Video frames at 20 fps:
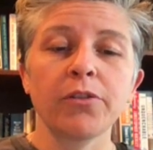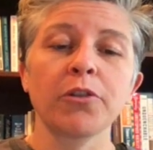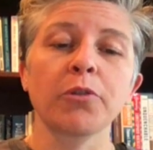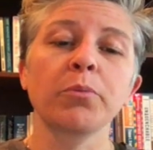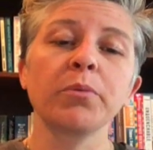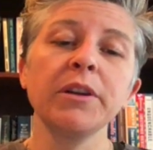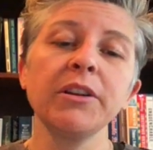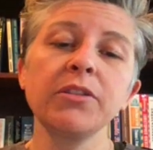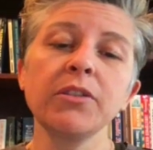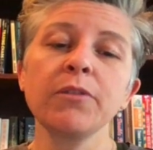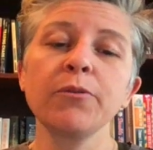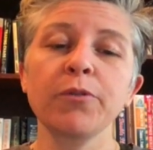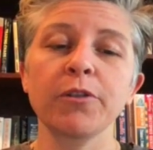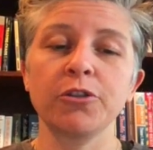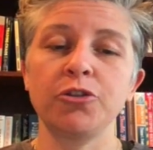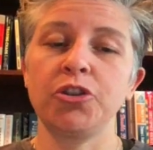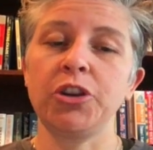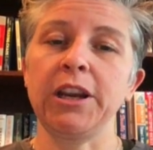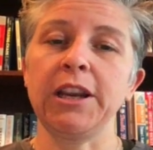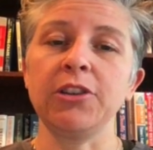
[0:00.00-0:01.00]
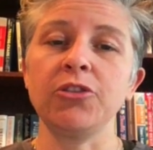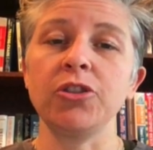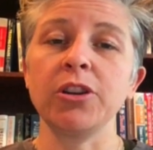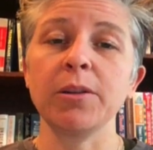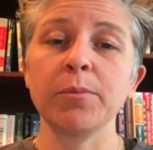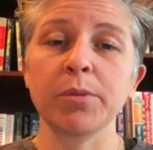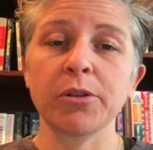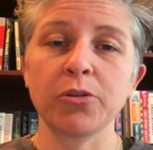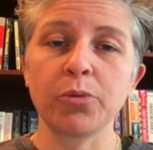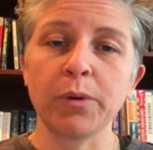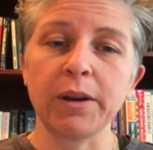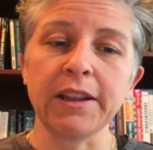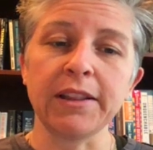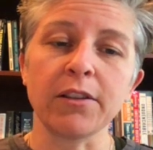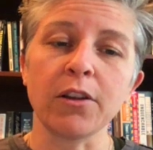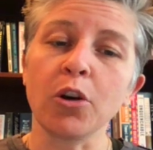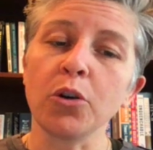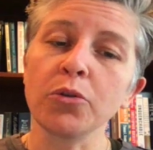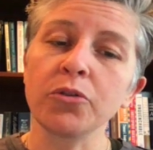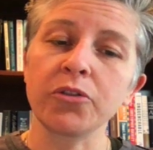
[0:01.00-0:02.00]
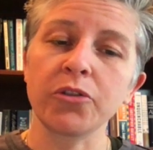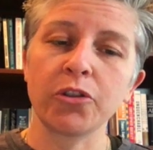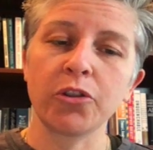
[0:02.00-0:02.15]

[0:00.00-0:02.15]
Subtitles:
The reason for changing between those